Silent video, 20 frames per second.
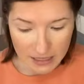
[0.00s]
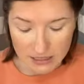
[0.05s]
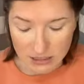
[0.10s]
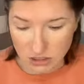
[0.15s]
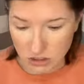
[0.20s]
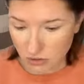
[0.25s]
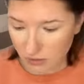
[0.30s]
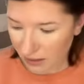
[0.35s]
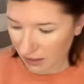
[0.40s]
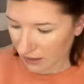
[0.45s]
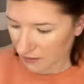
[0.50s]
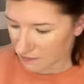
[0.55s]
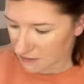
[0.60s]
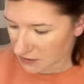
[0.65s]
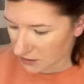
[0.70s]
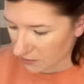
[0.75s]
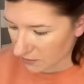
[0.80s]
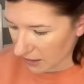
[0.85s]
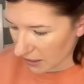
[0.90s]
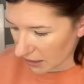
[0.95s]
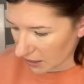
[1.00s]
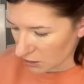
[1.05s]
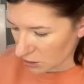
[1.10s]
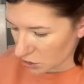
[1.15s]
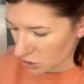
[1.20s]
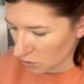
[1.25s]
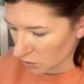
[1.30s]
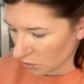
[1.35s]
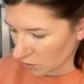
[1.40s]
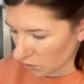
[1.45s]
I do have some
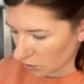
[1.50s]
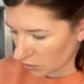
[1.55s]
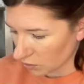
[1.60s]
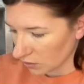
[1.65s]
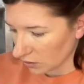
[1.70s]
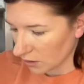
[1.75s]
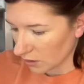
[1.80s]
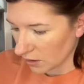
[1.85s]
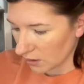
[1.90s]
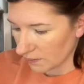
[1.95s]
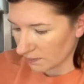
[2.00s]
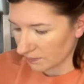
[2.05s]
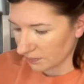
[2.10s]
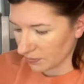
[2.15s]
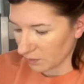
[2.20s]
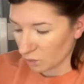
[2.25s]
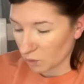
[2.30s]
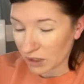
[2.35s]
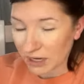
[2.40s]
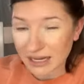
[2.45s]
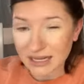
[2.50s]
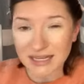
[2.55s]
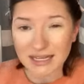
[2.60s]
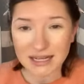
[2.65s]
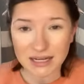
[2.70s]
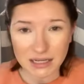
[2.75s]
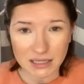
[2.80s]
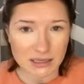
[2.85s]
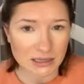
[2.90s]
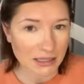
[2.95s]
actual, um, when I
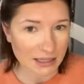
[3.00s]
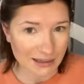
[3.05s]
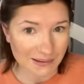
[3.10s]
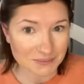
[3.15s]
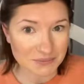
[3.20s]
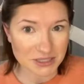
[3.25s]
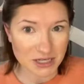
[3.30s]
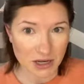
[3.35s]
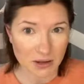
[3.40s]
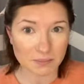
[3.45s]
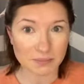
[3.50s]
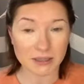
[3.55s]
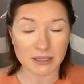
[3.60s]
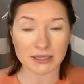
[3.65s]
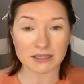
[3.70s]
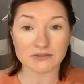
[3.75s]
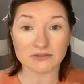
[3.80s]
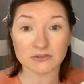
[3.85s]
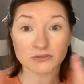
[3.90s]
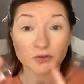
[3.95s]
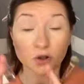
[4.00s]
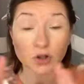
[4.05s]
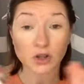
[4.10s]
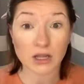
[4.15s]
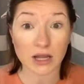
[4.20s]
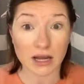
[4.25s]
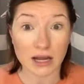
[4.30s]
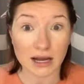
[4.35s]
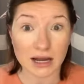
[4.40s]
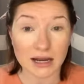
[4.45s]
get glammed up, like full
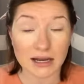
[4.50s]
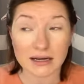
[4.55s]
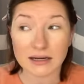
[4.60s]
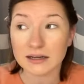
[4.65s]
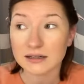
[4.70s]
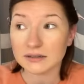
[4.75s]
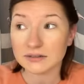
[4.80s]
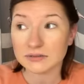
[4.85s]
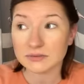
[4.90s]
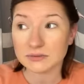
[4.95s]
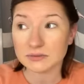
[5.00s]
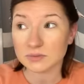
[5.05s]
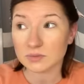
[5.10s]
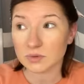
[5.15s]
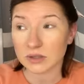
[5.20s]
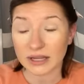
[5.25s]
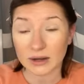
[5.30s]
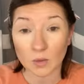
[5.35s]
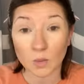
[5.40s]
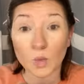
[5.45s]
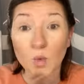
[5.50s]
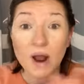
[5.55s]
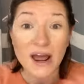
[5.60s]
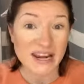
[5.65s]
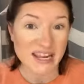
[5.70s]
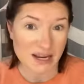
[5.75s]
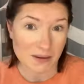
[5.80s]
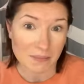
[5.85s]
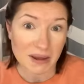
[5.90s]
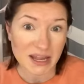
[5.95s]
on, like
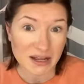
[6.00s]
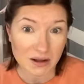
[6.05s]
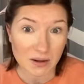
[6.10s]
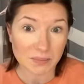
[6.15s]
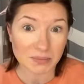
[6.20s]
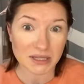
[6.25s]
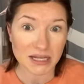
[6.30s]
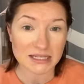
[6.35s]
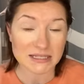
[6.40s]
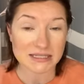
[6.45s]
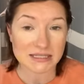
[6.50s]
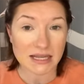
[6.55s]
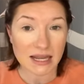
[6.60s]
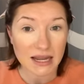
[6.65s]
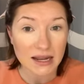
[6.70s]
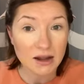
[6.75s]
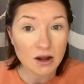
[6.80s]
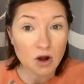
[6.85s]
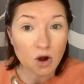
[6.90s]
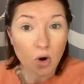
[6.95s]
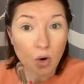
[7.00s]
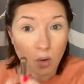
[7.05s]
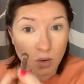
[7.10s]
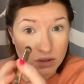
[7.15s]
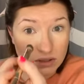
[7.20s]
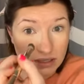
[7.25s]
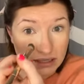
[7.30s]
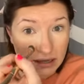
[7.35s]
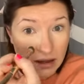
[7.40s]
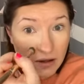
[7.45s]
wedding makeup, let's say,
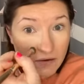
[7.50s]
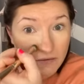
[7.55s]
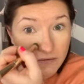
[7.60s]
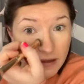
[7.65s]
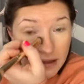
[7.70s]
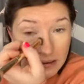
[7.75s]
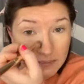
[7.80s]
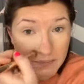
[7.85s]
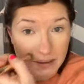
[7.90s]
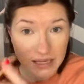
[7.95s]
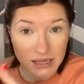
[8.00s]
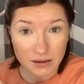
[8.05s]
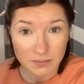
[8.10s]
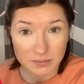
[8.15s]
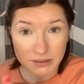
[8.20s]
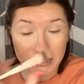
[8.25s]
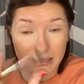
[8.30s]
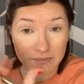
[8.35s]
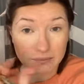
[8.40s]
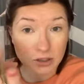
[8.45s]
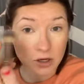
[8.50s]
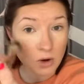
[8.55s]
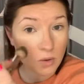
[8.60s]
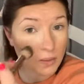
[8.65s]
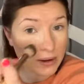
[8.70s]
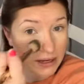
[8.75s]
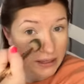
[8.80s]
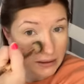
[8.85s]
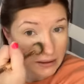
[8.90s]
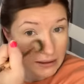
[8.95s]
or like event makeup like i'm
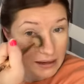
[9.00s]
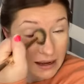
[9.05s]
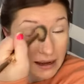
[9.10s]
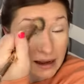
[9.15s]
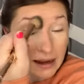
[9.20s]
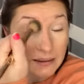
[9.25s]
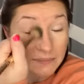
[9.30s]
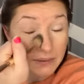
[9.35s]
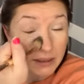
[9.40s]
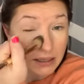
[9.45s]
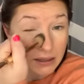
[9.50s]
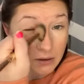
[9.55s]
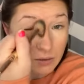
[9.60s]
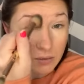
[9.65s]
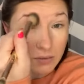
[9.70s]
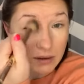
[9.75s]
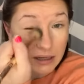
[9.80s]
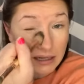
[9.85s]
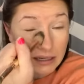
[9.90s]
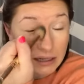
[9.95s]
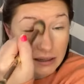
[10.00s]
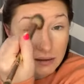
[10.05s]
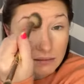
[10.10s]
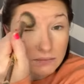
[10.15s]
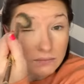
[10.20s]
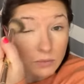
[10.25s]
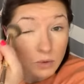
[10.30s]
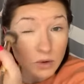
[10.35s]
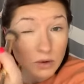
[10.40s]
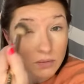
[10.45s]
going not i'm in a
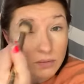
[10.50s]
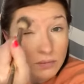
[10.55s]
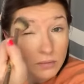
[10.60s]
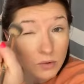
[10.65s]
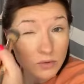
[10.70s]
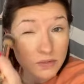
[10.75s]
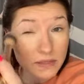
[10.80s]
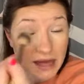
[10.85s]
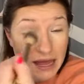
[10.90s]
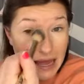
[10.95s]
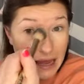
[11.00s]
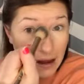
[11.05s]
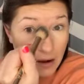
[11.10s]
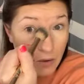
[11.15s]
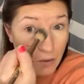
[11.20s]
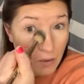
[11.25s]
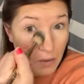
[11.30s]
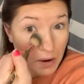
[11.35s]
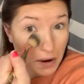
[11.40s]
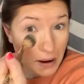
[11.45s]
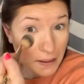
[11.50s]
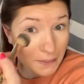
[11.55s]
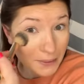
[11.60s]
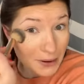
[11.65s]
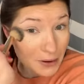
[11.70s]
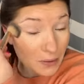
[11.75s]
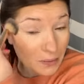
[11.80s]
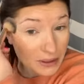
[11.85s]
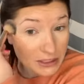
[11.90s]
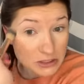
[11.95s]
wedding well that or
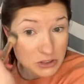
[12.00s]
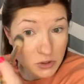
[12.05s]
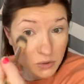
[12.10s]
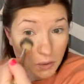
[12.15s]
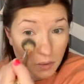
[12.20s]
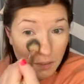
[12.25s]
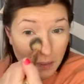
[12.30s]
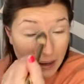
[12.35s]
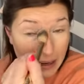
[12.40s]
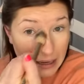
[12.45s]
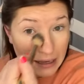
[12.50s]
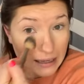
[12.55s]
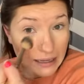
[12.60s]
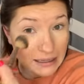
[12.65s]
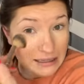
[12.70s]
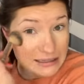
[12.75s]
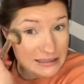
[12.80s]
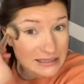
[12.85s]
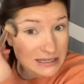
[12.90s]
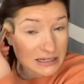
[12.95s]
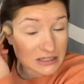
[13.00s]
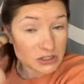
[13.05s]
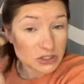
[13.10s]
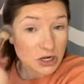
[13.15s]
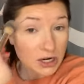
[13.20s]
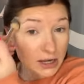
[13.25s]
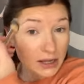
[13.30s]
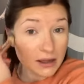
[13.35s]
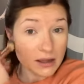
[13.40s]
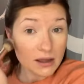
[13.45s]
i'm going to a wedding
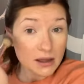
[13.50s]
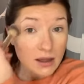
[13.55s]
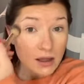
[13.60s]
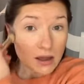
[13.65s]
etc